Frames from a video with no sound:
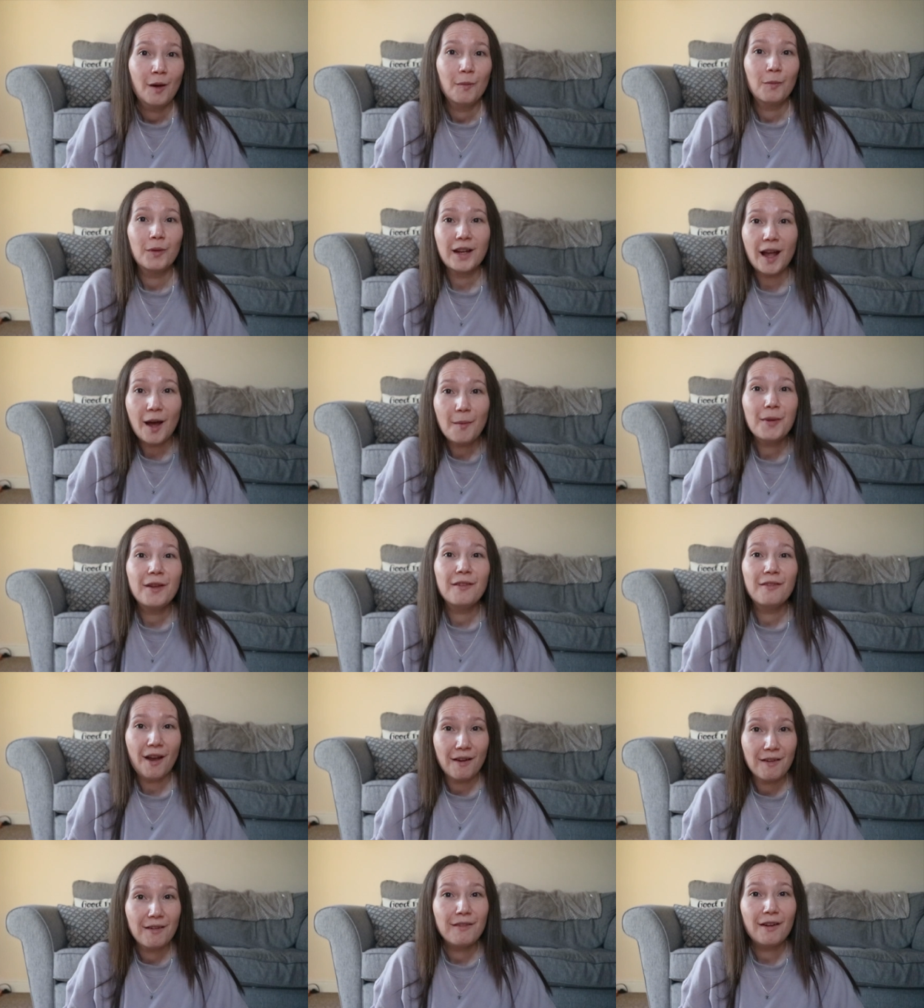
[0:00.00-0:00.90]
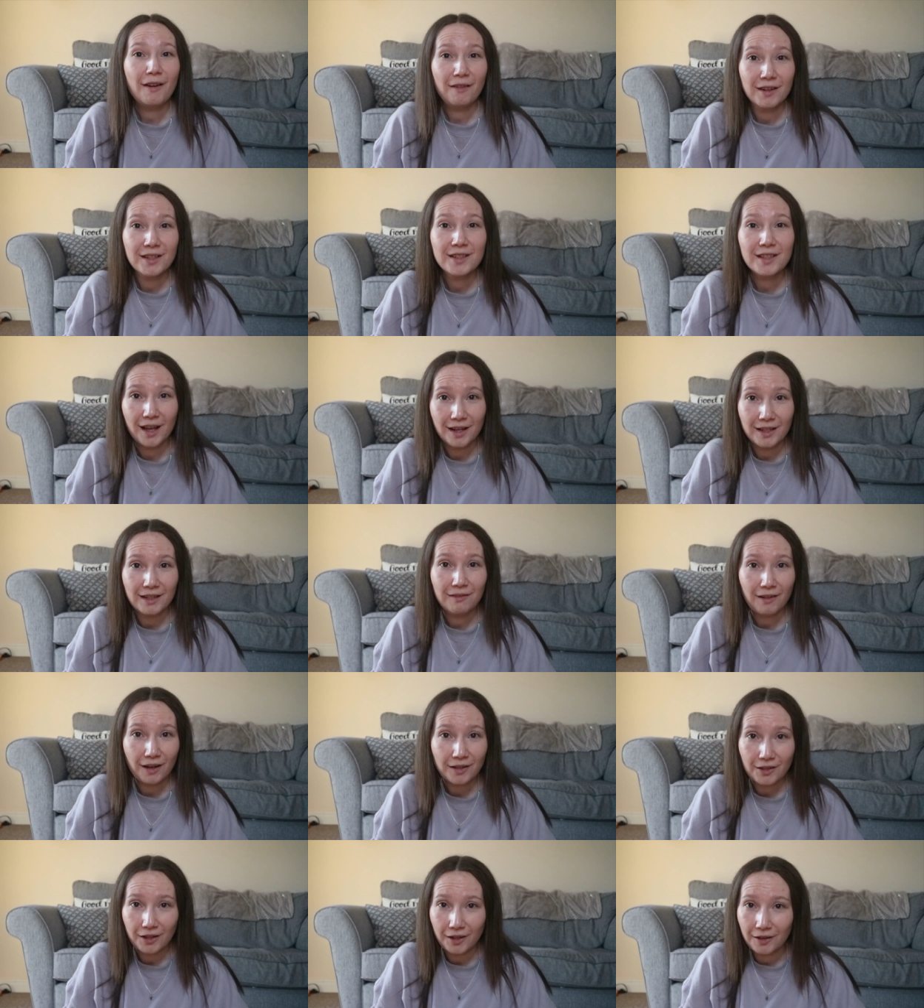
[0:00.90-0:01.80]
but I'll be very, very sad if
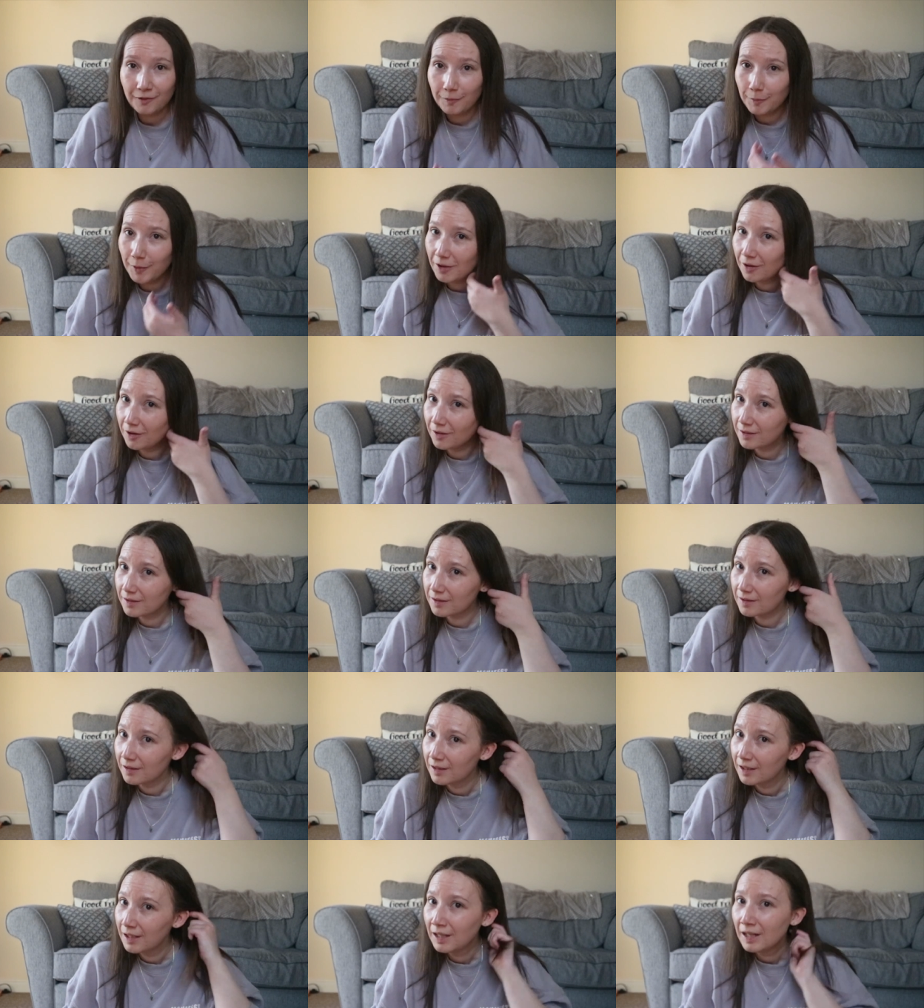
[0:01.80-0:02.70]
I do because